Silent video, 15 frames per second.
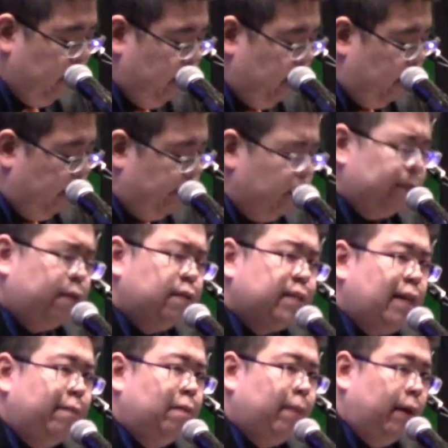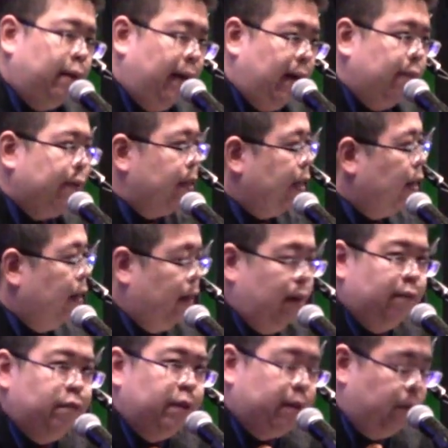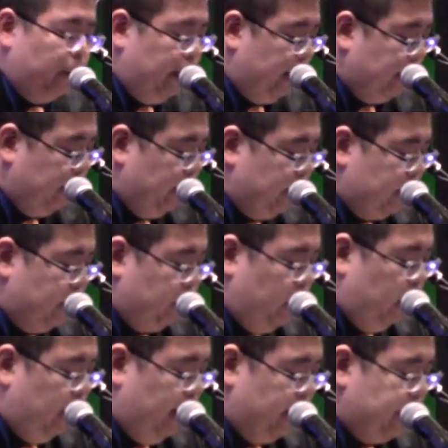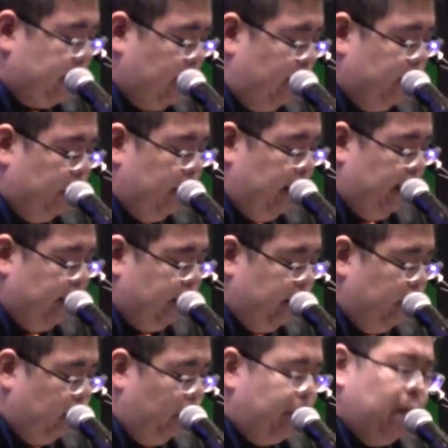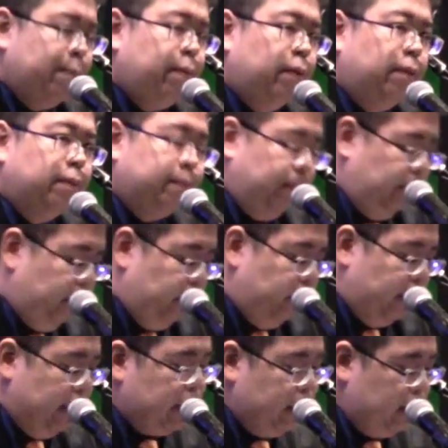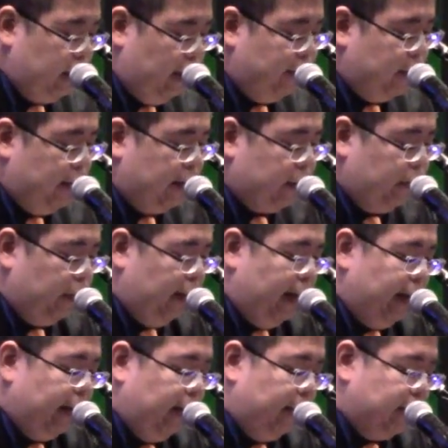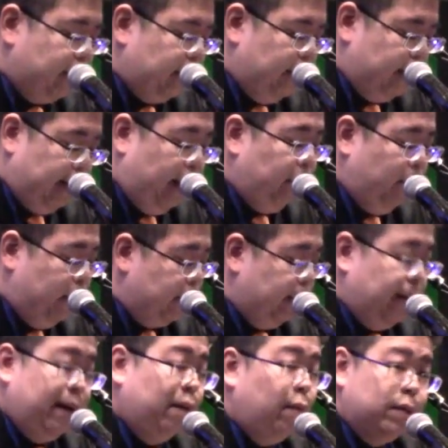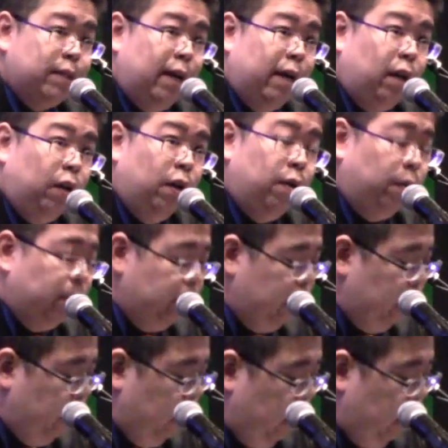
Uh, for the first time in my life, I think a lot of you can relate to this as well, I discovered that there were people just as obsessed with Lion King as, as I was, and that I was not alone.